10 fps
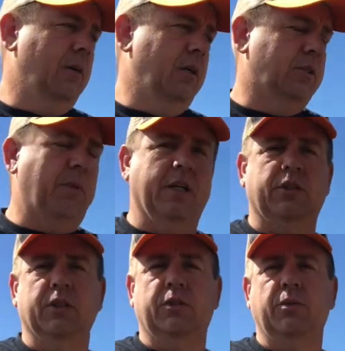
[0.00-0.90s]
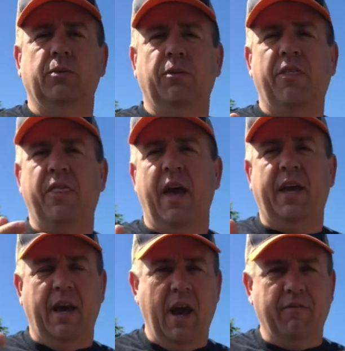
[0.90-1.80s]
especially to
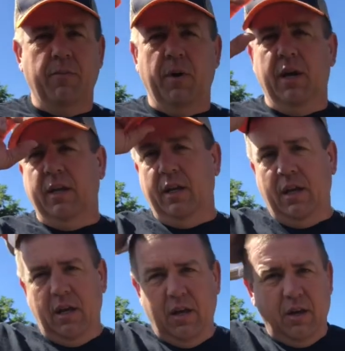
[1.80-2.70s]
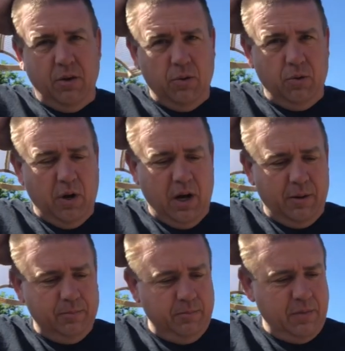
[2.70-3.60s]
thank everybody who
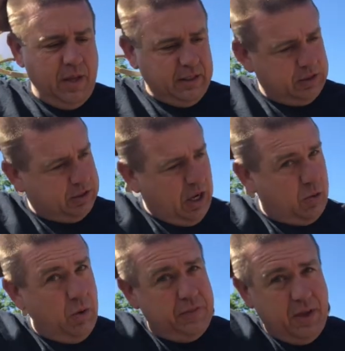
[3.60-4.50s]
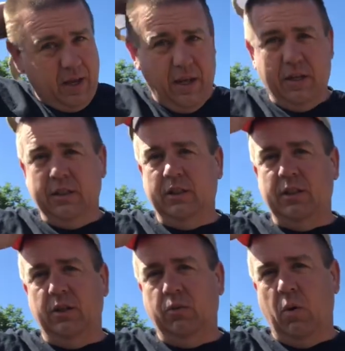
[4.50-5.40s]
has stuck with it and is
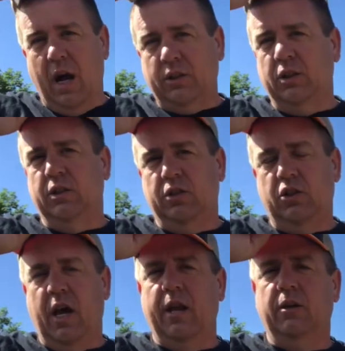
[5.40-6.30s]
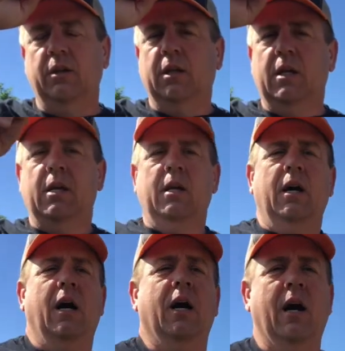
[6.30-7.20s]
still watching the channel.
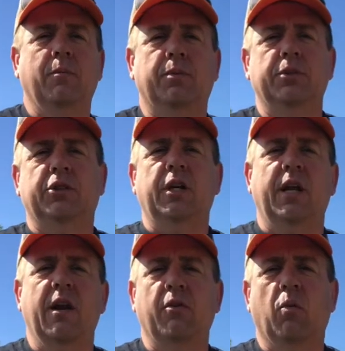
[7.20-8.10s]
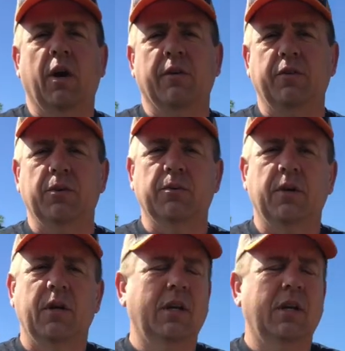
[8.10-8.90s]
I appreciate every one of you.